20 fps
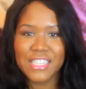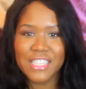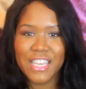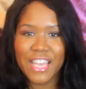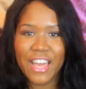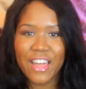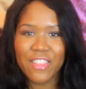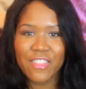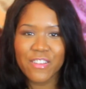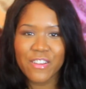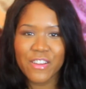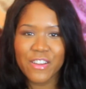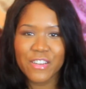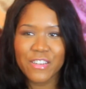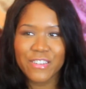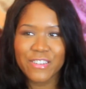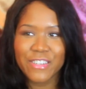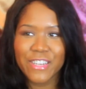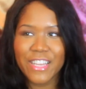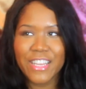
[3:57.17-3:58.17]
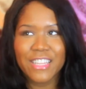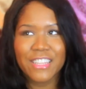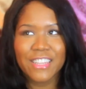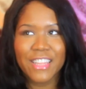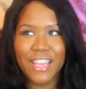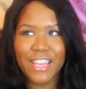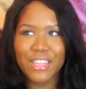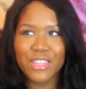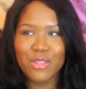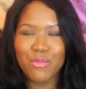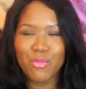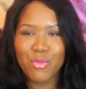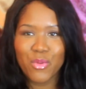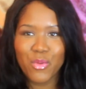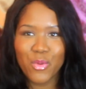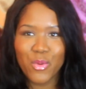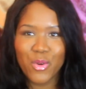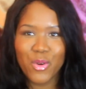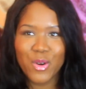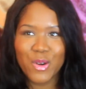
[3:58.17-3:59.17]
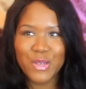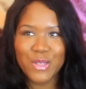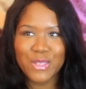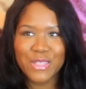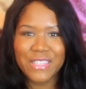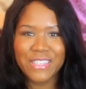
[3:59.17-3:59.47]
together in like the pool.